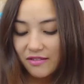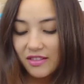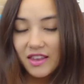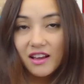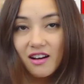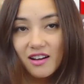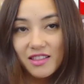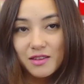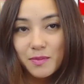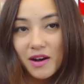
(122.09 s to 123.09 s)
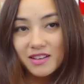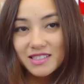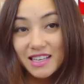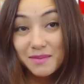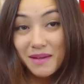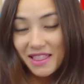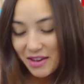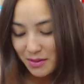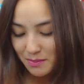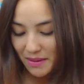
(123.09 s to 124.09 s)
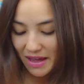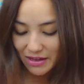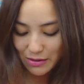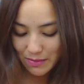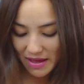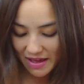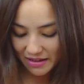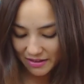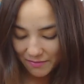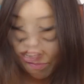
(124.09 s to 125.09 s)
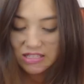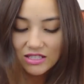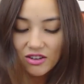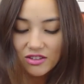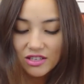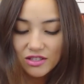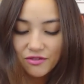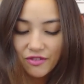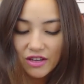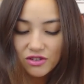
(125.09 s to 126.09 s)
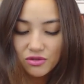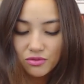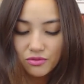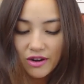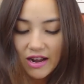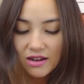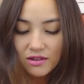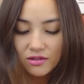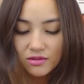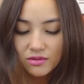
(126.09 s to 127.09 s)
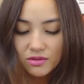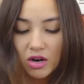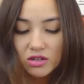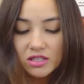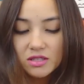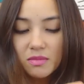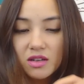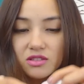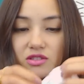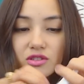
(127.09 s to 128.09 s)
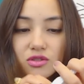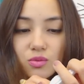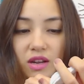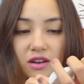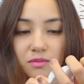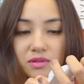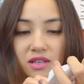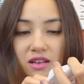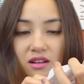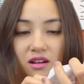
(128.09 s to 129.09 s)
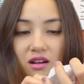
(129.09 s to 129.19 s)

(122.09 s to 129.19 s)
everything that I got in this box in my little baggy bag. Next are these facial rounds. Marley's Monsters 100%